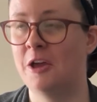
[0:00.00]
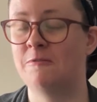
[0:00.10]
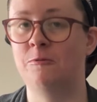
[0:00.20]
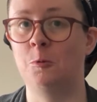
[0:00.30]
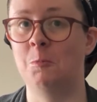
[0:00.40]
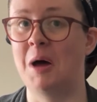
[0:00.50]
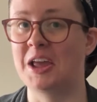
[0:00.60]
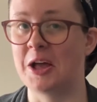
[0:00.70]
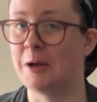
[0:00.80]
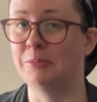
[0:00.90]
for
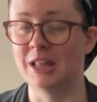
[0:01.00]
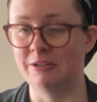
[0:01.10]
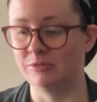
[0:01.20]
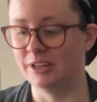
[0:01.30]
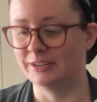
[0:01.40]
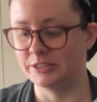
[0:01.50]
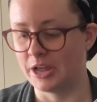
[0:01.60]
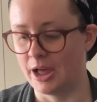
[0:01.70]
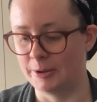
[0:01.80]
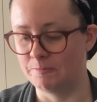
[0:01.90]
my up leveling
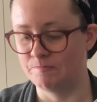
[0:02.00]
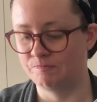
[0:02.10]
time.